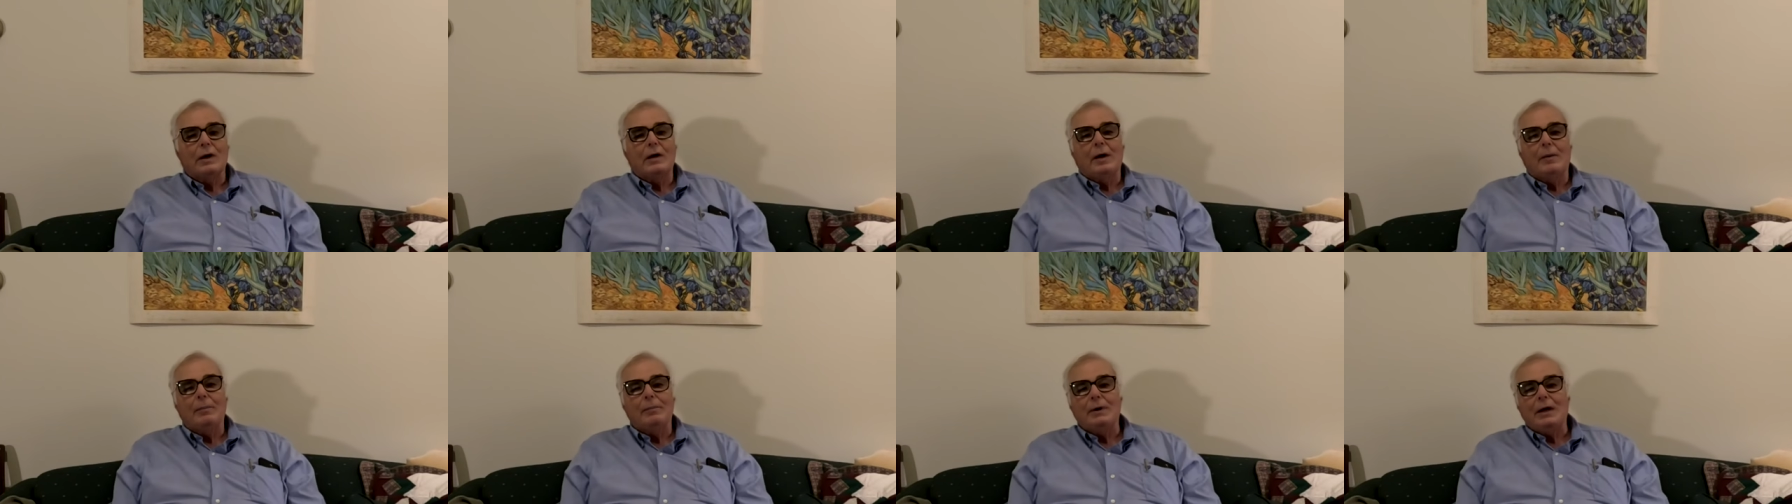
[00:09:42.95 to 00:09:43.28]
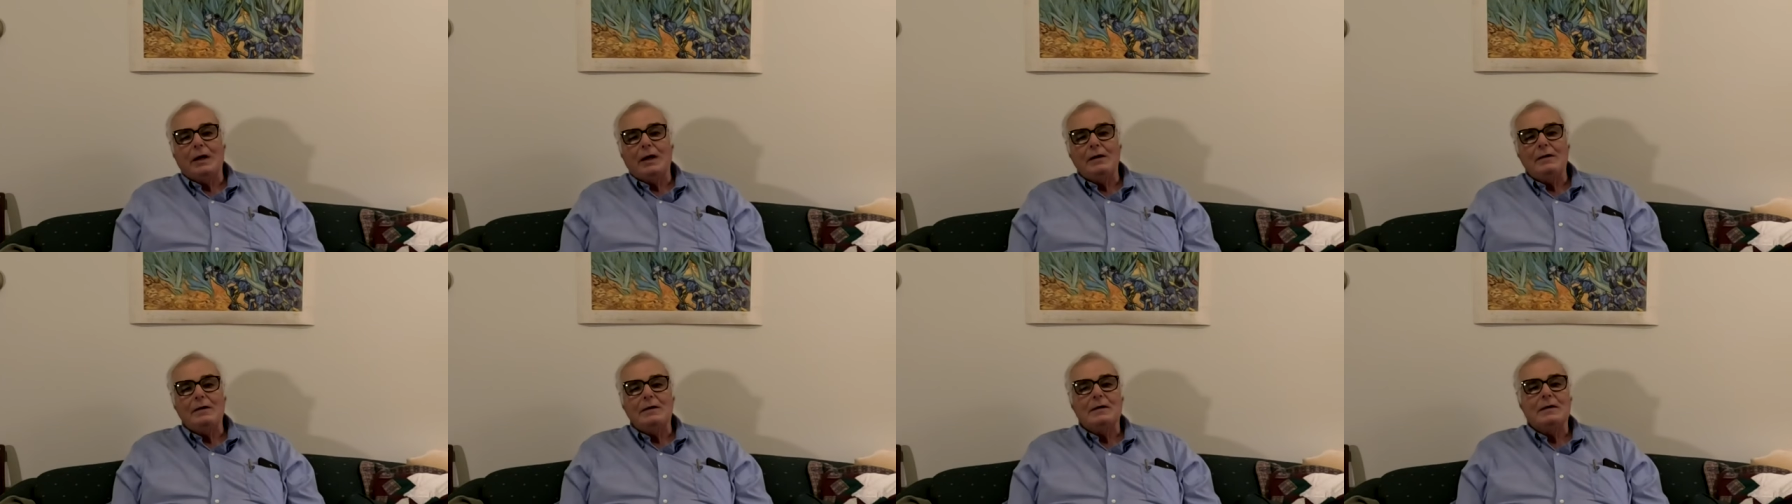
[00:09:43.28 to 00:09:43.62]

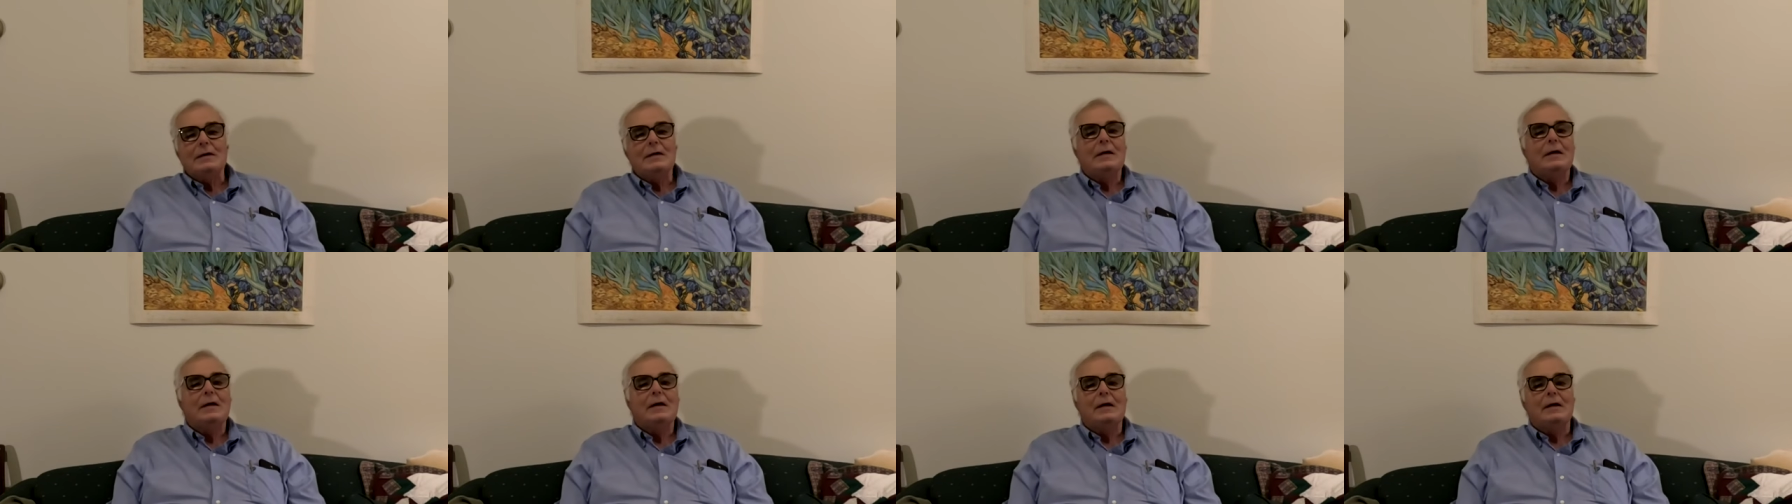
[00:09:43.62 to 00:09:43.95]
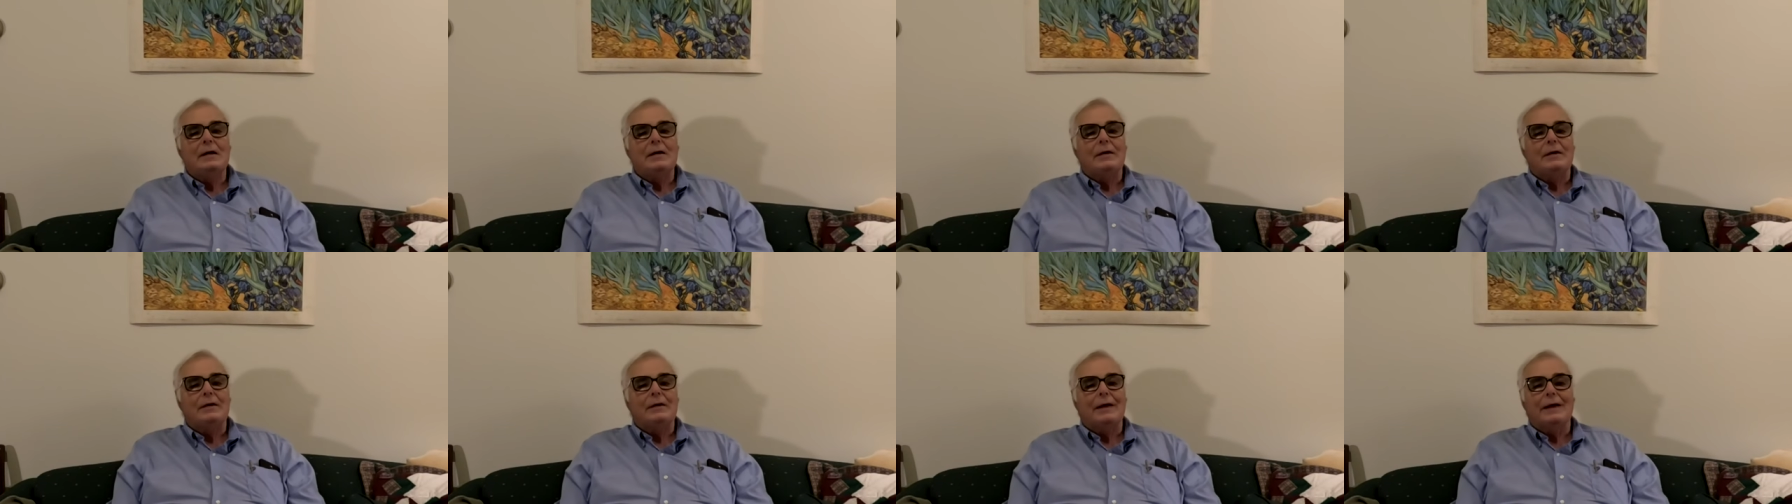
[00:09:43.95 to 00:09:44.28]
update.
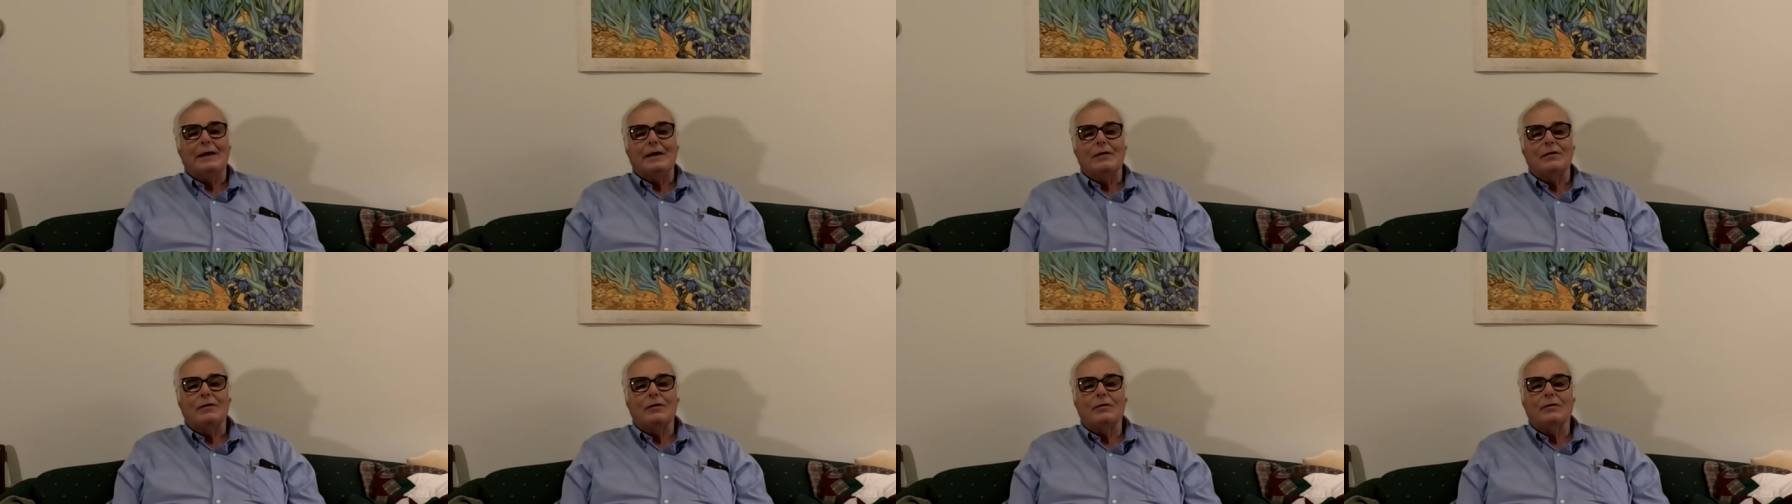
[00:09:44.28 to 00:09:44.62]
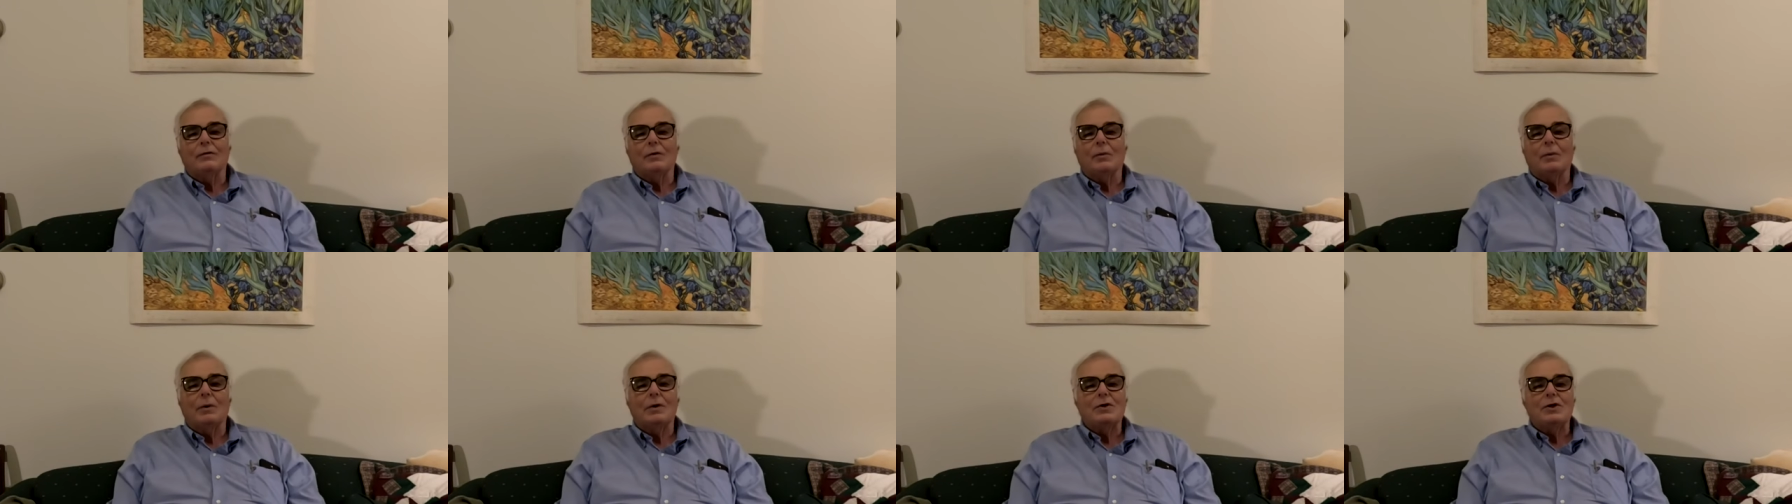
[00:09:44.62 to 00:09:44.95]
Thanks
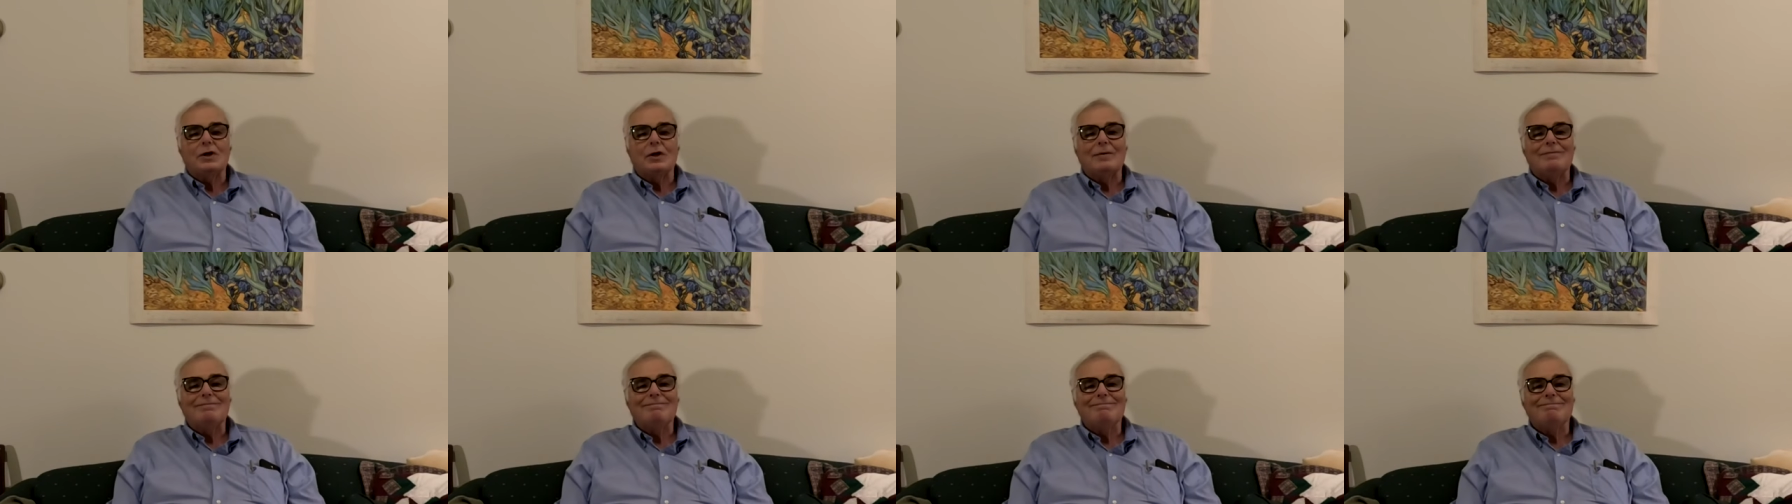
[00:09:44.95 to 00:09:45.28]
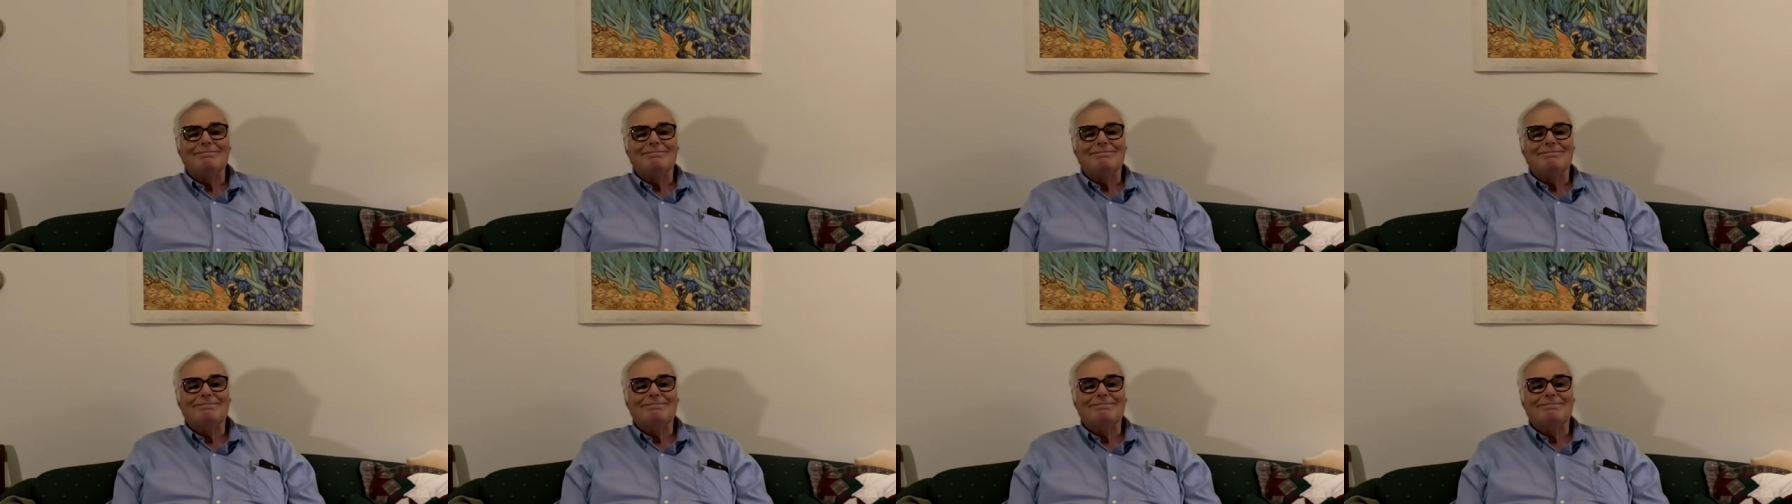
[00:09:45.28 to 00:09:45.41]
for watching.